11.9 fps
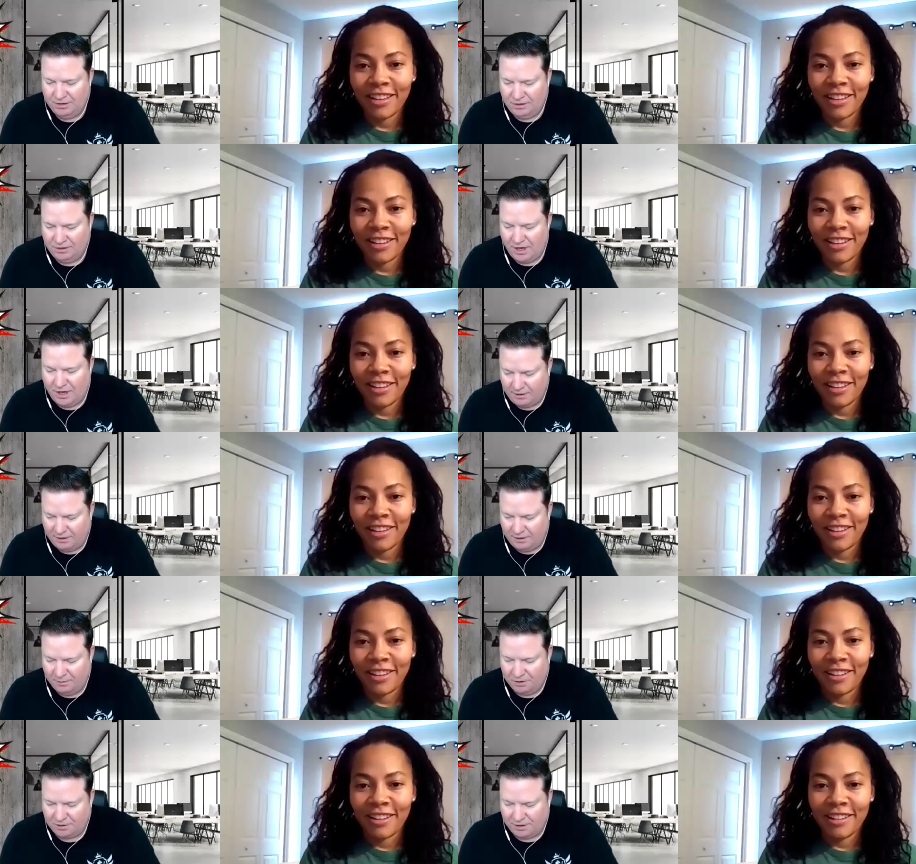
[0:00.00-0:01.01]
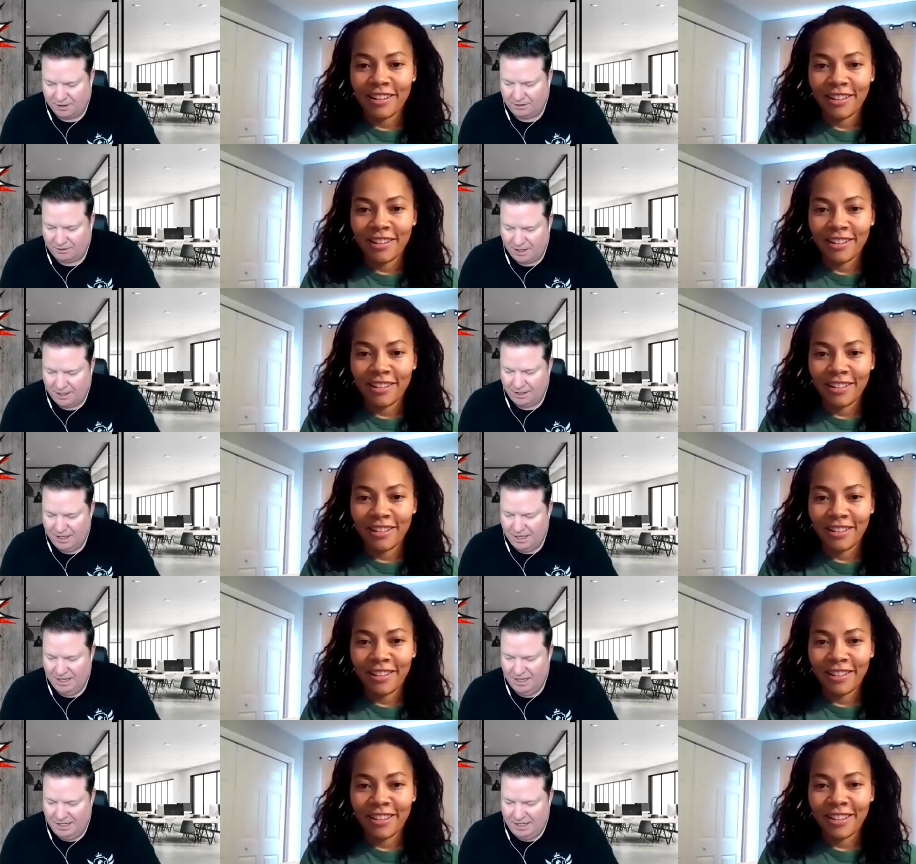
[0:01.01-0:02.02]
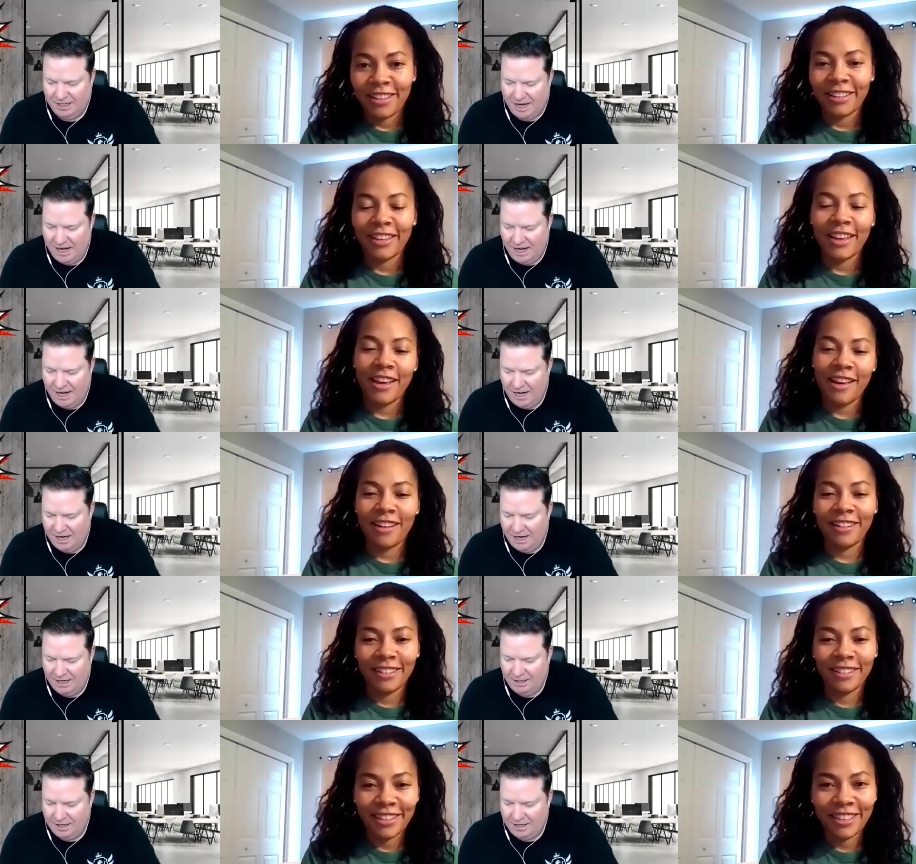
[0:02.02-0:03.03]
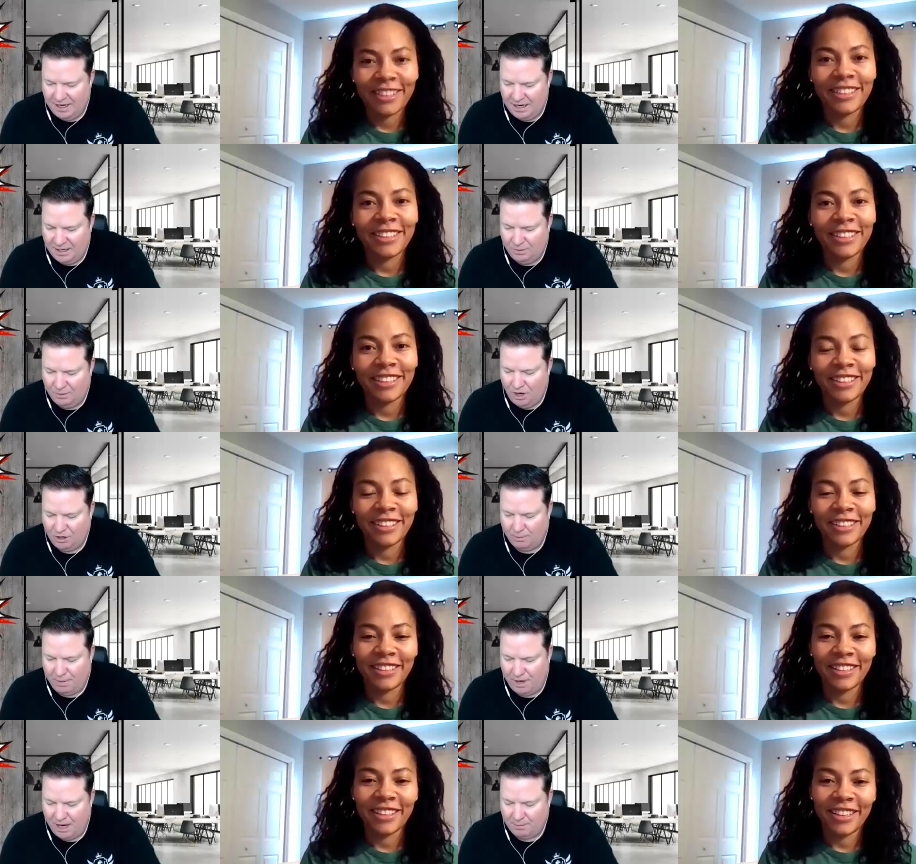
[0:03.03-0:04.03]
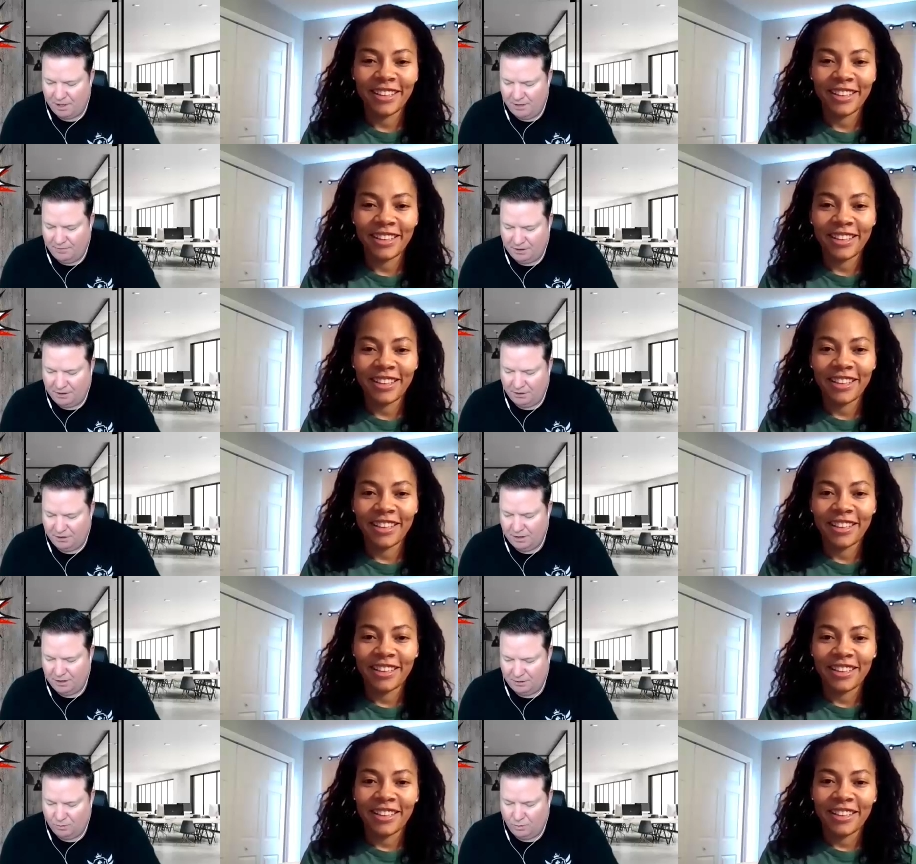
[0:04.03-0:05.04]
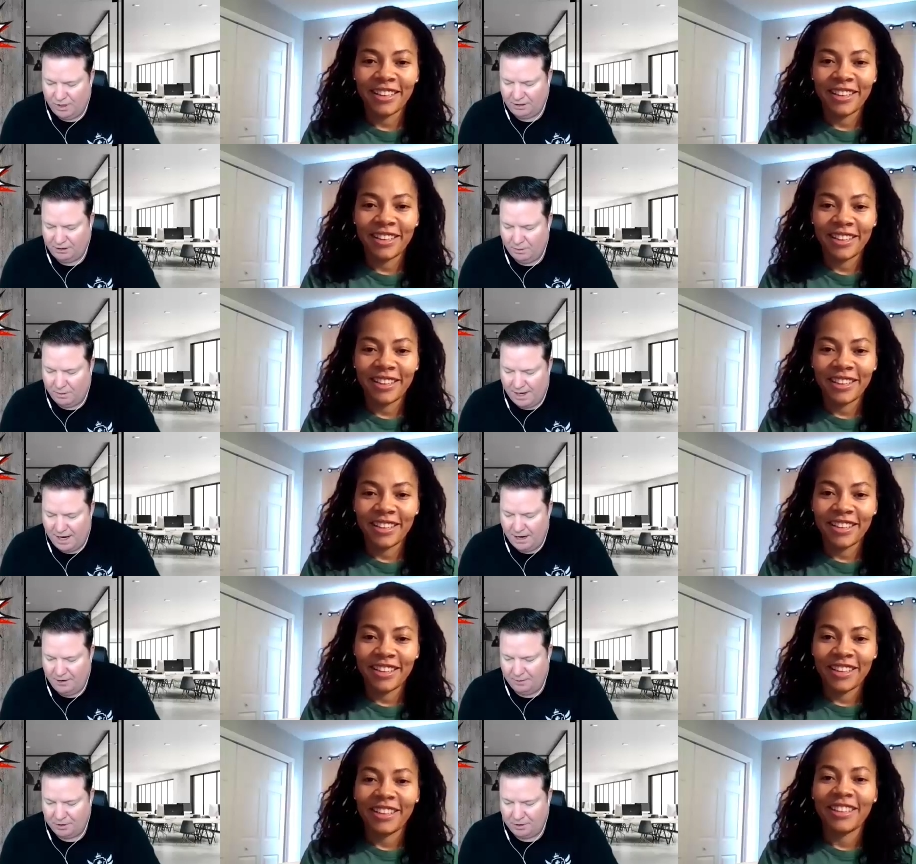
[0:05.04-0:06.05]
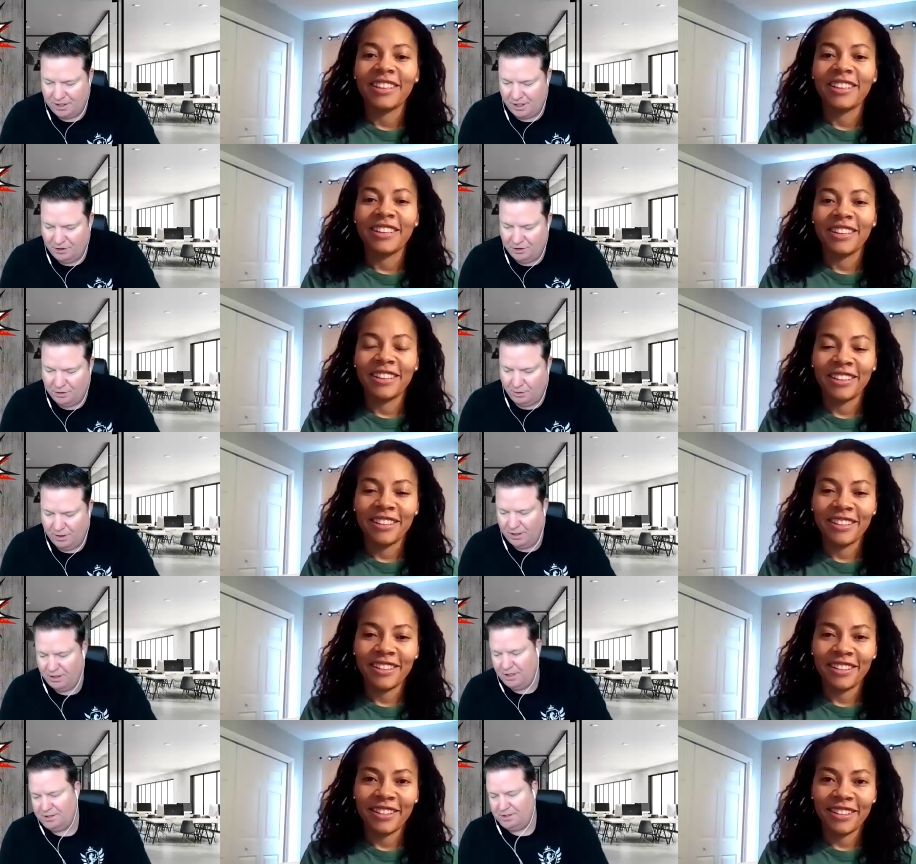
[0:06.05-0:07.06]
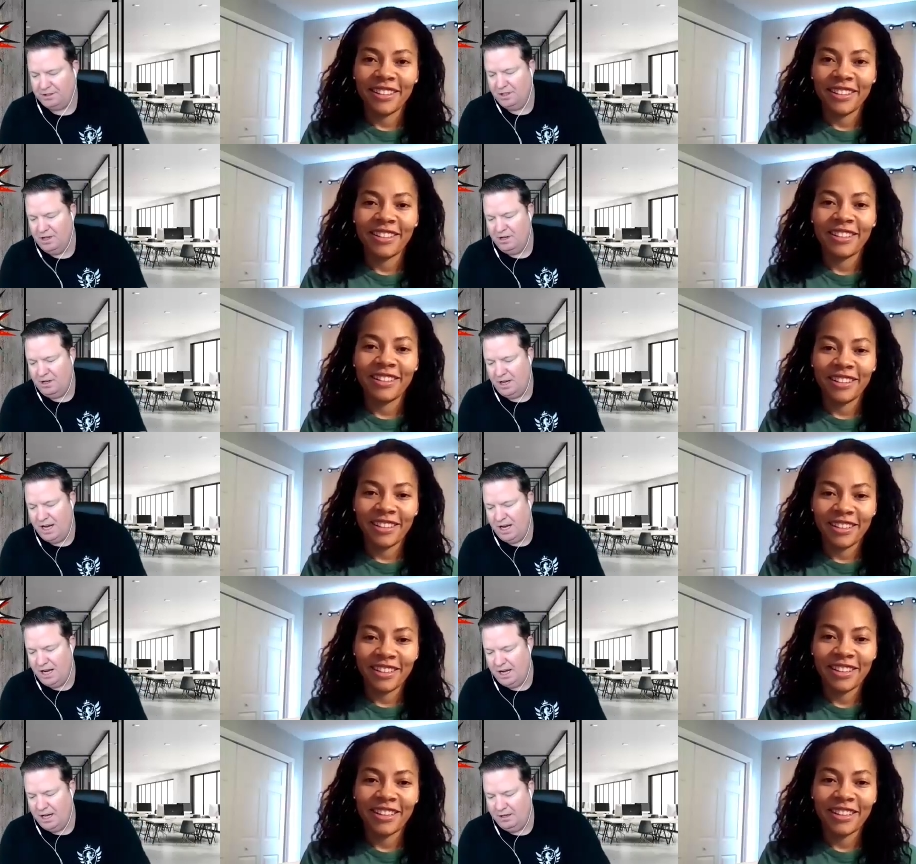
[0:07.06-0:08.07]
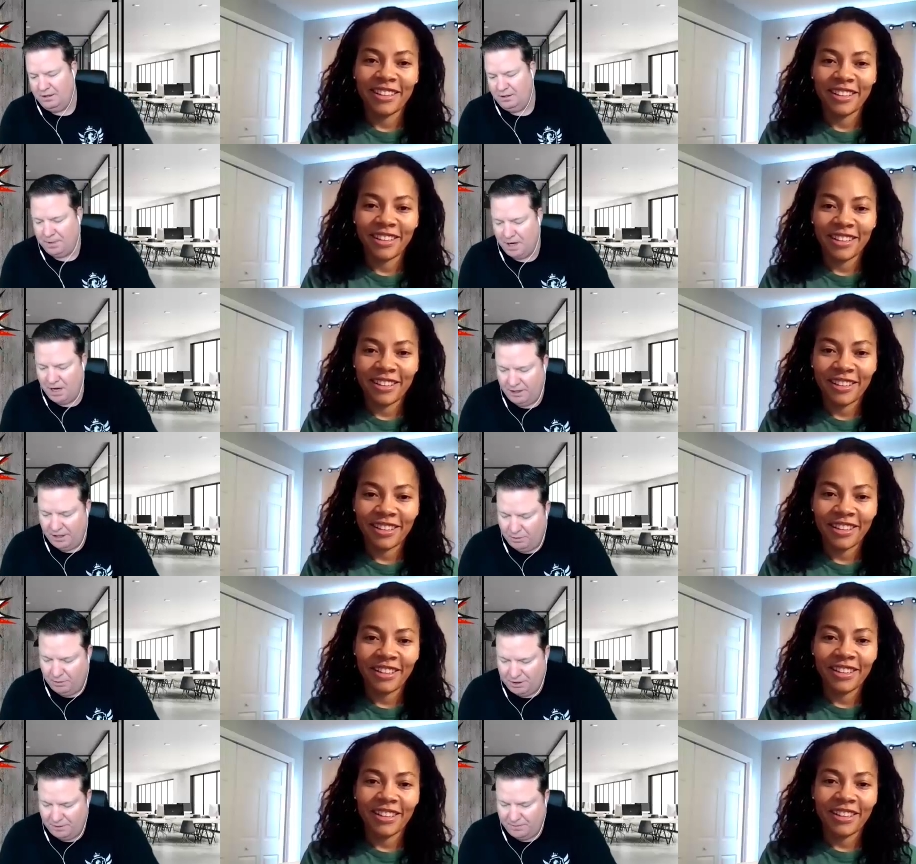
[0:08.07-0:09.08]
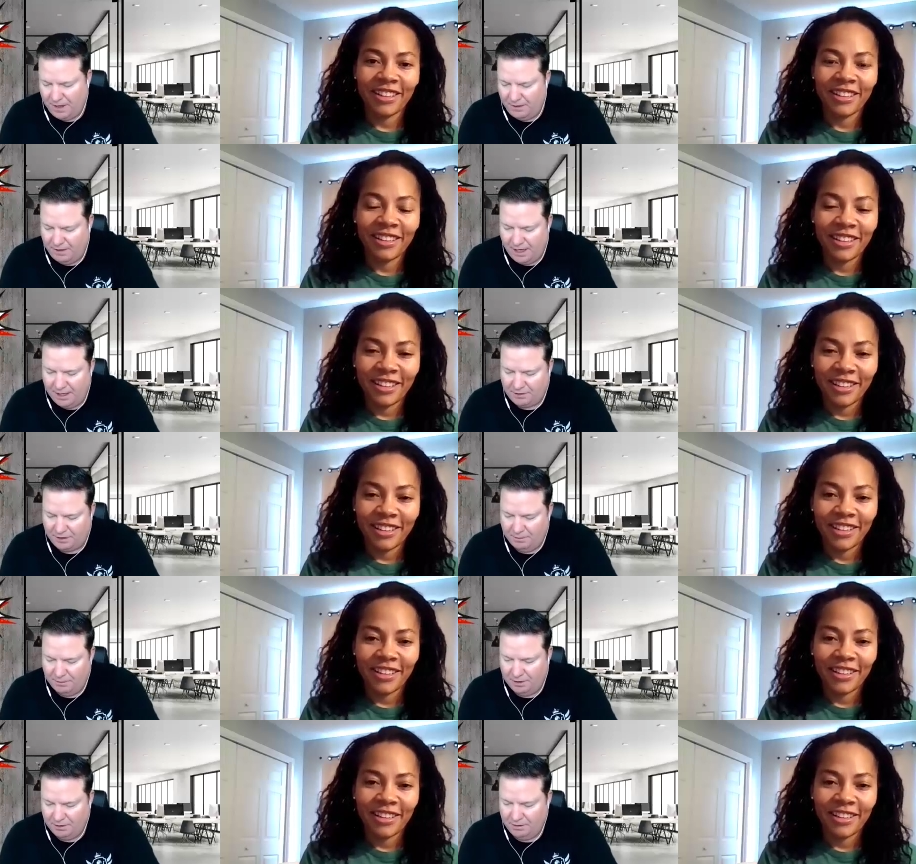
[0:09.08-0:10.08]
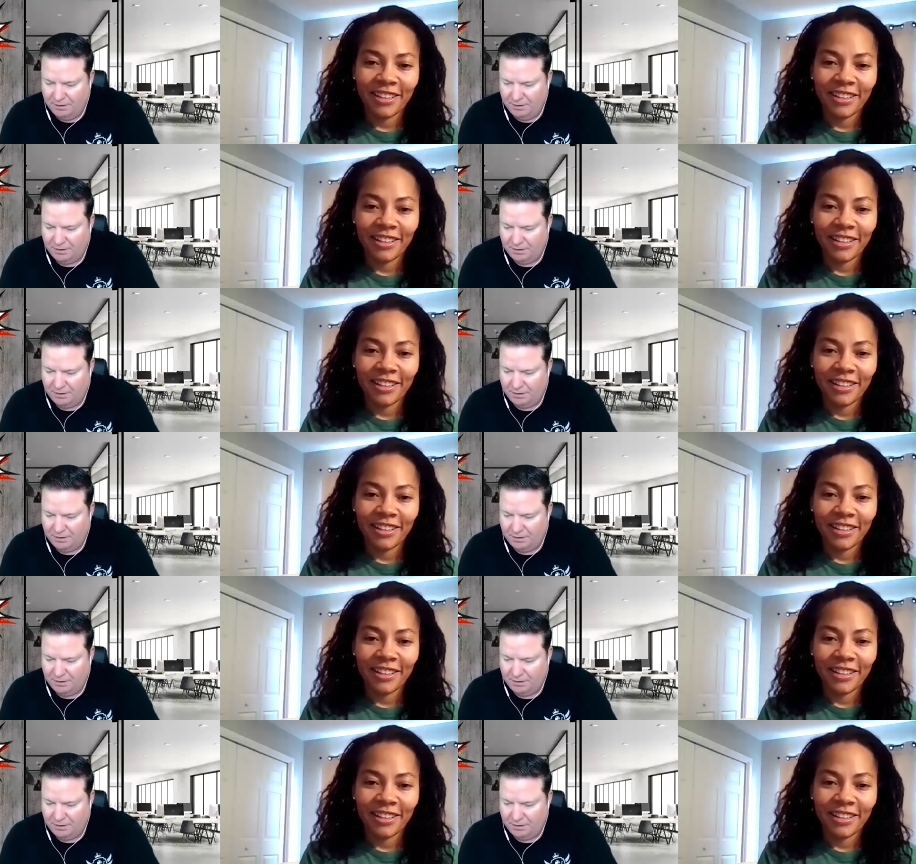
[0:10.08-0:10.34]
Speaker 1: chocolate milkshake, right? And uh, welcome Pam Griffith to the Weekly Wow. I appreciate you joining us. And Polly, what's your favorite ice cream, dude?